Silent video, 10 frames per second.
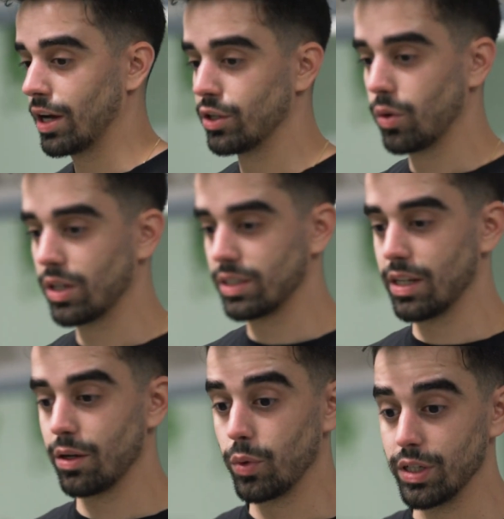I do want to
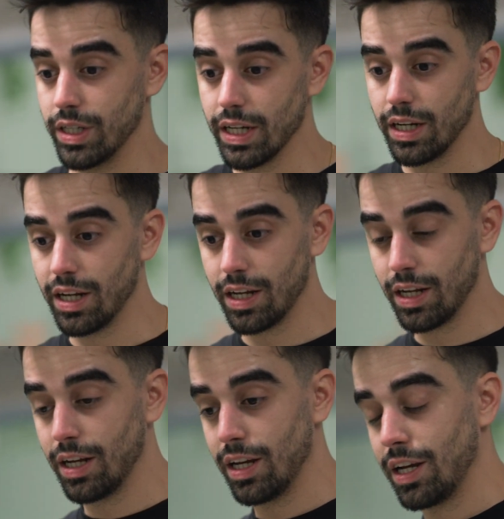say we did
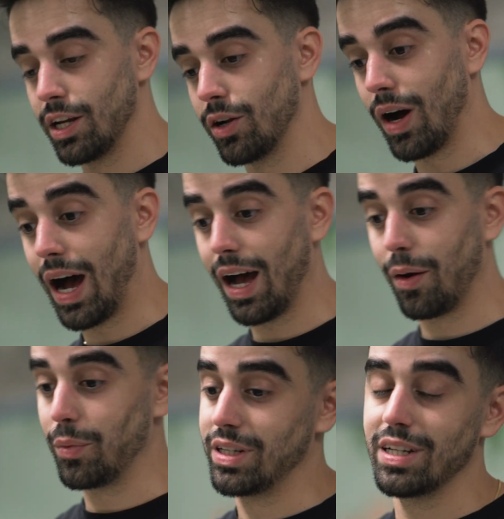
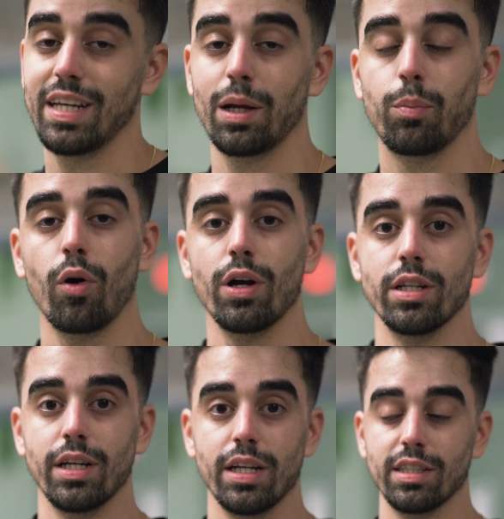take part in